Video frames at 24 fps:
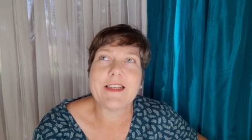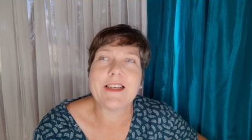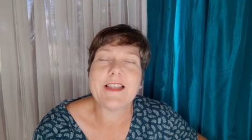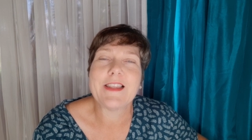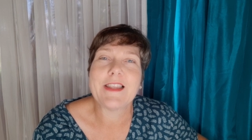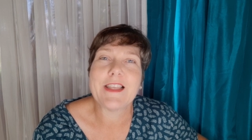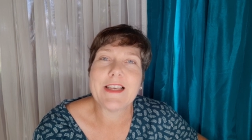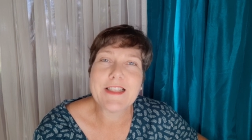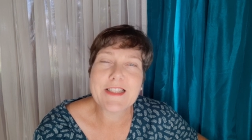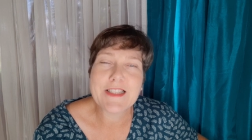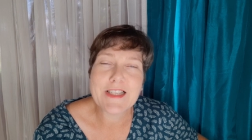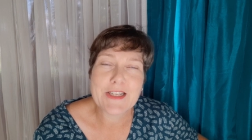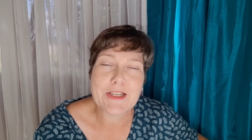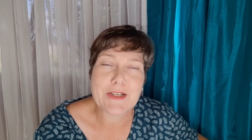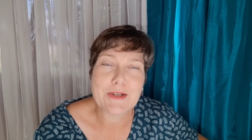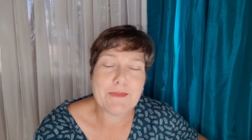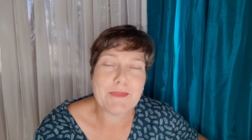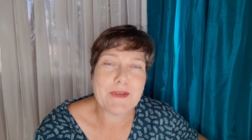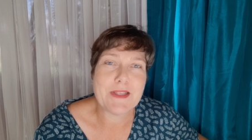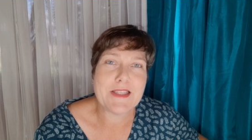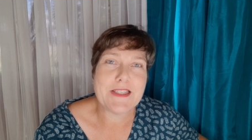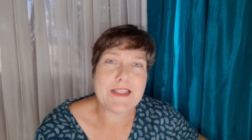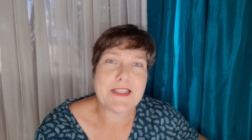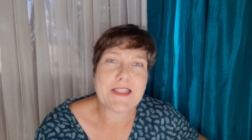That's a little
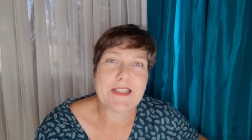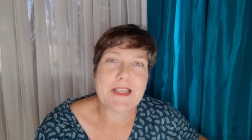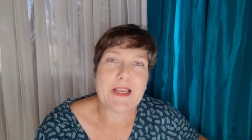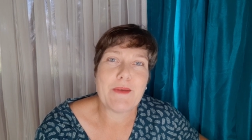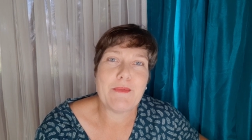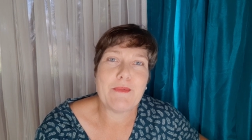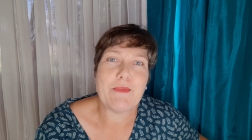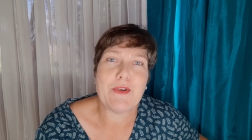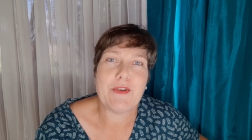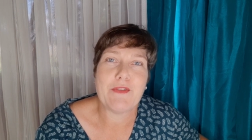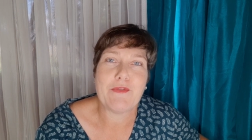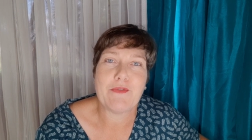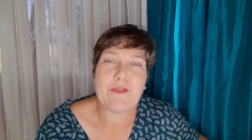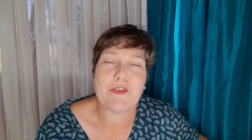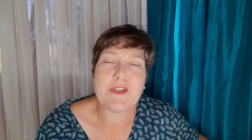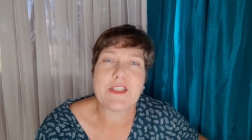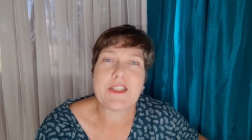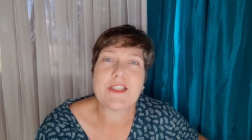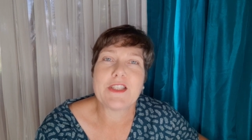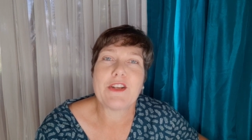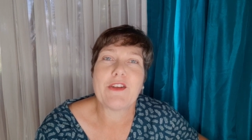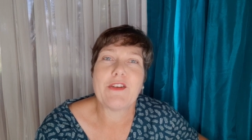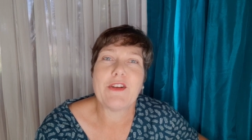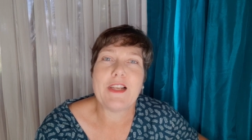bit the same with
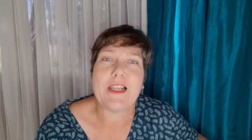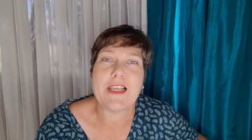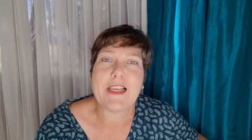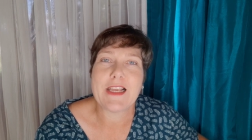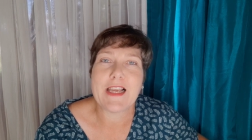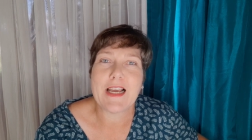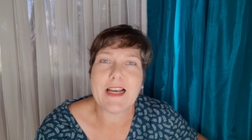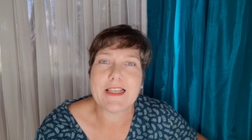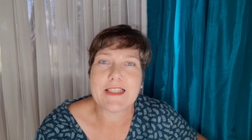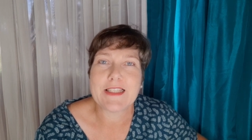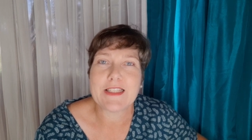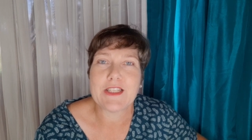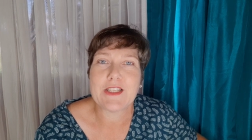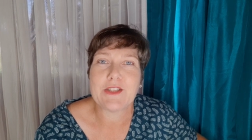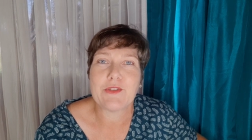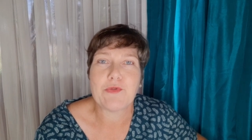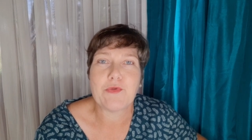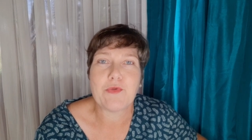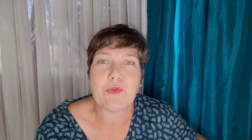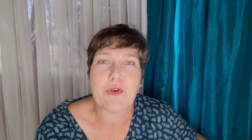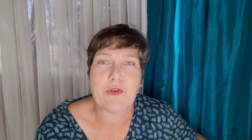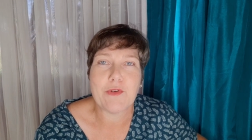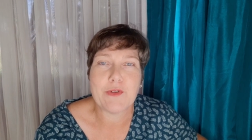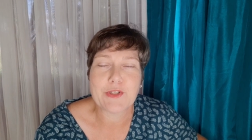ricinoleic acid
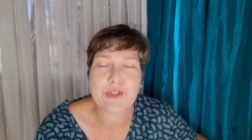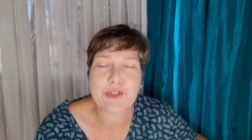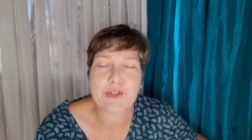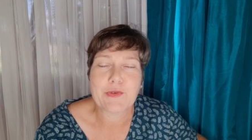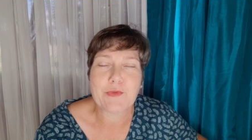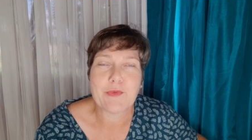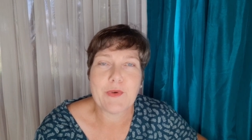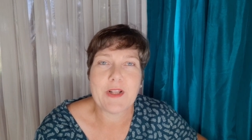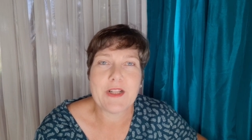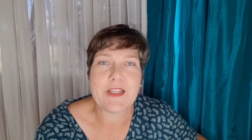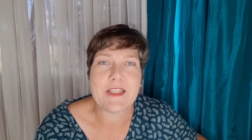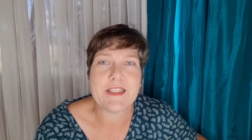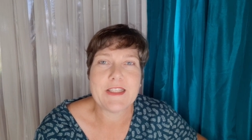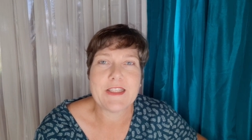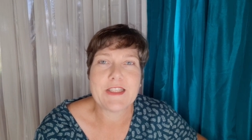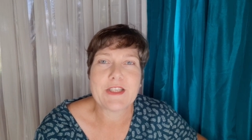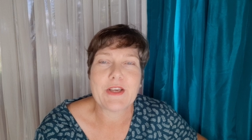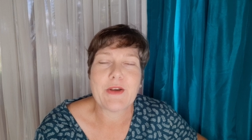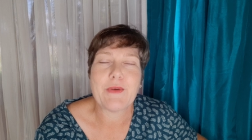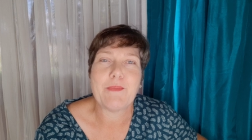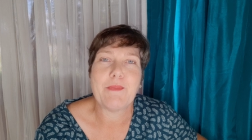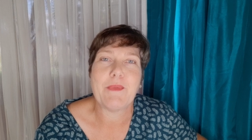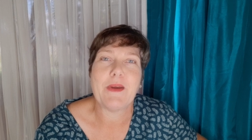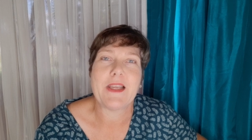or castor oil in
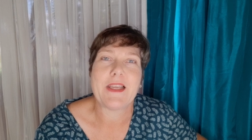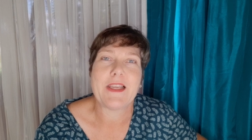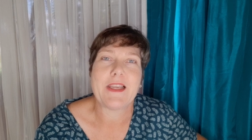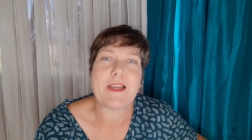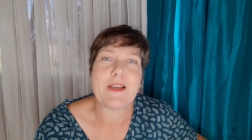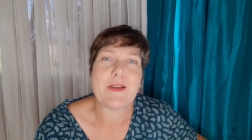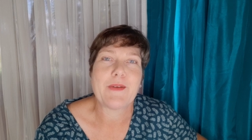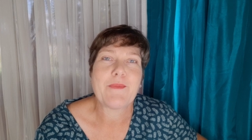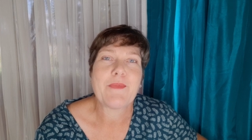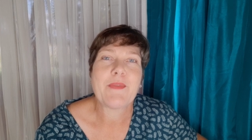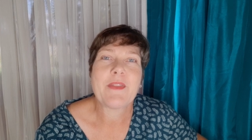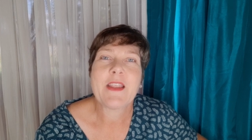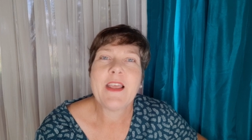soap making.